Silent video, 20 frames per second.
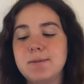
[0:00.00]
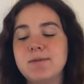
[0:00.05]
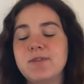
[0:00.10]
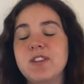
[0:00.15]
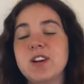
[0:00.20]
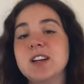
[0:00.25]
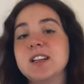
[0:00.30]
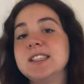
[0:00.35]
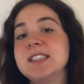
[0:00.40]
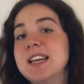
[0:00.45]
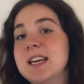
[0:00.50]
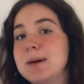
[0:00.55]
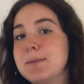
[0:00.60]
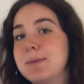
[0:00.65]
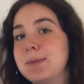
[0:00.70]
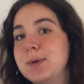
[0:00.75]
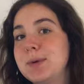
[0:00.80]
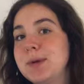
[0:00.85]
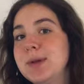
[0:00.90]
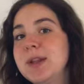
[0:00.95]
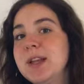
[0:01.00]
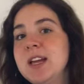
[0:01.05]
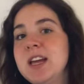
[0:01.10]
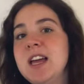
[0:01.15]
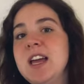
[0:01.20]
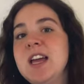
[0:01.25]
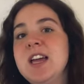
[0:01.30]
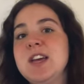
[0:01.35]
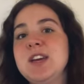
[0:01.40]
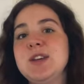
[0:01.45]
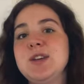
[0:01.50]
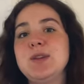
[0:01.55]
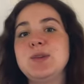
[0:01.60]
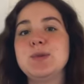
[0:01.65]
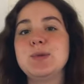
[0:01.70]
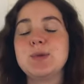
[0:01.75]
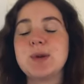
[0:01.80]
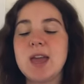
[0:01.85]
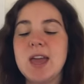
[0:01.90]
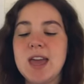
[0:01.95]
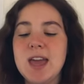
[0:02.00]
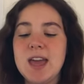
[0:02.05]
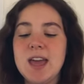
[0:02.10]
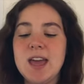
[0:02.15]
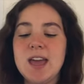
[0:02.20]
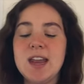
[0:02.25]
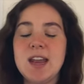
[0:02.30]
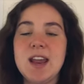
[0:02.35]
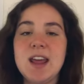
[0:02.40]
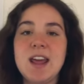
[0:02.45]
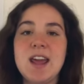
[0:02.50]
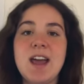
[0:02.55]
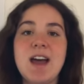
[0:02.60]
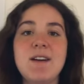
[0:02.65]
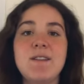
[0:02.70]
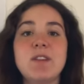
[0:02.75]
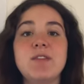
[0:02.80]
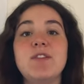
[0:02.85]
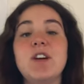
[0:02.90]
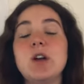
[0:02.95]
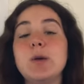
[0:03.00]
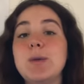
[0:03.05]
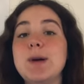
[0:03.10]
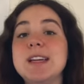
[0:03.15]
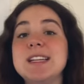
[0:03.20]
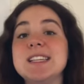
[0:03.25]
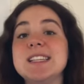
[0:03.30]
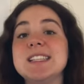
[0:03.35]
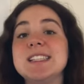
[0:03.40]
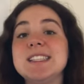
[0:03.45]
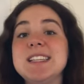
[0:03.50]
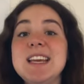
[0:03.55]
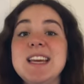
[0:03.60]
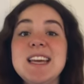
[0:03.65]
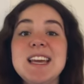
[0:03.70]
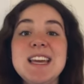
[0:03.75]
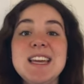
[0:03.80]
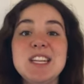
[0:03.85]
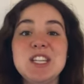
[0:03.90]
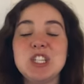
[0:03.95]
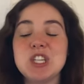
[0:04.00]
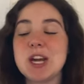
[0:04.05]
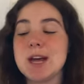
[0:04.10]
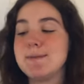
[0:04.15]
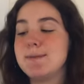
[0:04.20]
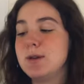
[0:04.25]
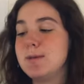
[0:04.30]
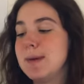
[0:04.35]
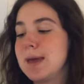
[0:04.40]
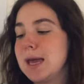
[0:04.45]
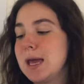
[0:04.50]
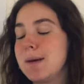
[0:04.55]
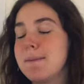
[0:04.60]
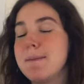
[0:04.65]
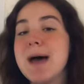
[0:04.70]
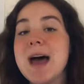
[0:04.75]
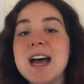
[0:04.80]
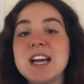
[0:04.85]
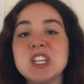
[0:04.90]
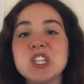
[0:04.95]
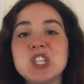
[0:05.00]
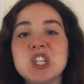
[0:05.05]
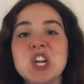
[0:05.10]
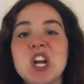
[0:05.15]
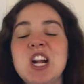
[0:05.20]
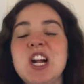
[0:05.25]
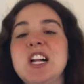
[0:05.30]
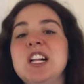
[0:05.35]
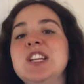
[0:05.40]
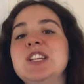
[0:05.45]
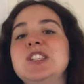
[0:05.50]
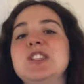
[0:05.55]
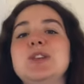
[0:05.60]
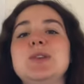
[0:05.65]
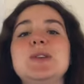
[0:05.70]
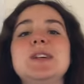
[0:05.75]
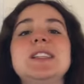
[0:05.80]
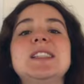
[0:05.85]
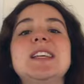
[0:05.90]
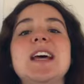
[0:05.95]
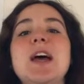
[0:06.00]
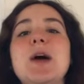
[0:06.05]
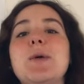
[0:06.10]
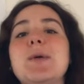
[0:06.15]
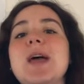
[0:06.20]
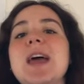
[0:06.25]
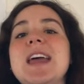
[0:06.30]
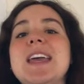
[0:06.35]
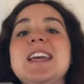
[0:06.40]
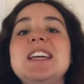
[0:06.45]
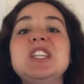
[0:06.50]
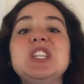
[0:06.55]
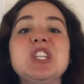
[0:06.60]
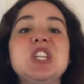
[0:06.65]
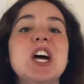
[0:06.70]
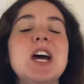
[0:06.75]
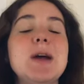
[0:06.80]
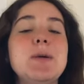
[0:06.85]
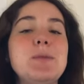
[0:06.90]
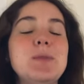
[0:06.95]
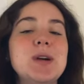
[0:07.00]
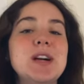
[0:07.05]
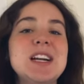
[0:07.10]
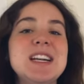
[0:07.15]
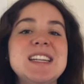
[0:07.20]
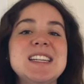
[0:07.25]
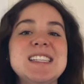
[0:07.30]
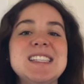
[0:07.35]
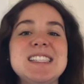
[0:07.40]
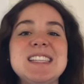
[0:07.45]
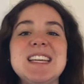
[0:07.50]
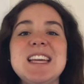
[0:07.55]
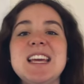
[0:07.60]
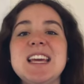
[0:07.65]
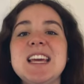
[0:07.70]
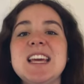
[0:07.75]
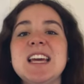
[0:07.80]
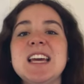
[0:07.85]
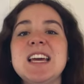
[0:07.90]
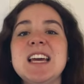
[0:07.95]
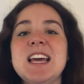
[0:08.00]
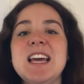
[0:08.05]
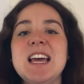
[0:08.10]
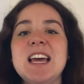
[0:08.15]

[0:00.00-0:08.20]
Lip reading: For example, you can have a fun way to sing each time you make a match. So you could say, okay, each time we're gonna sing